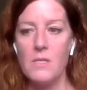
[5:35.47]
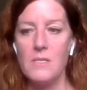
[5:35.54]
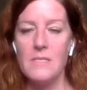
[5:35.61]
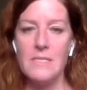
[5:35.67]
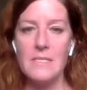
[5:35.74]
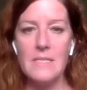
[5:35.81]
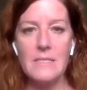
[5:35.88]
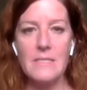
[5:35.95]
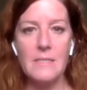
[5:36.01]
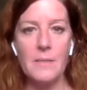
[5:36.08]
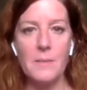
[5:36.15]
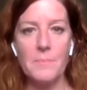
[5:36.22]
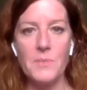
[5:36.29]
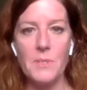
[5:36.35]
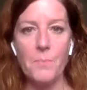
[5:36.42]

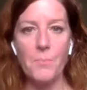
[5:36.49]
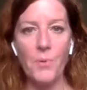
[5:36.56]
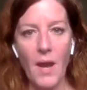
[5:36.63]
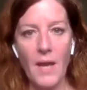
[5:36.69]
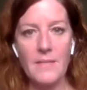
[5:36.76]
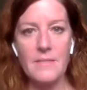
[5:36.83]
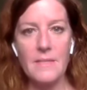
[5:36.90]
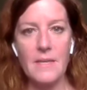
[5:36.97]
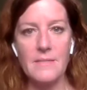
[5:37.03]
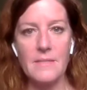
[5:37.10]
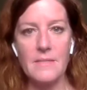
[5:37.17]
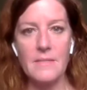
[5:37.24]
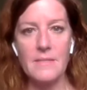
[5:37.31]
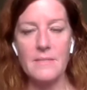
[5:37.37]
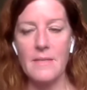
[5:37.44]
systems and
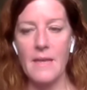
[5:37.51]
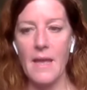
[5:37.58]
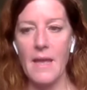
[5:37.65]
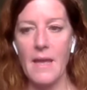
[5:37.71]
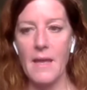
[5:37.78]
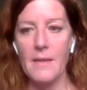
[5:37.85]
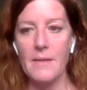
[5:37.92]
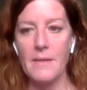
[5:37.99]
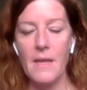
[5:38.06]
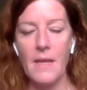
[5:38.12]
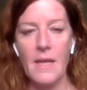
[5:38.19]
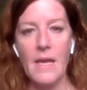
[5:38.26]
processes and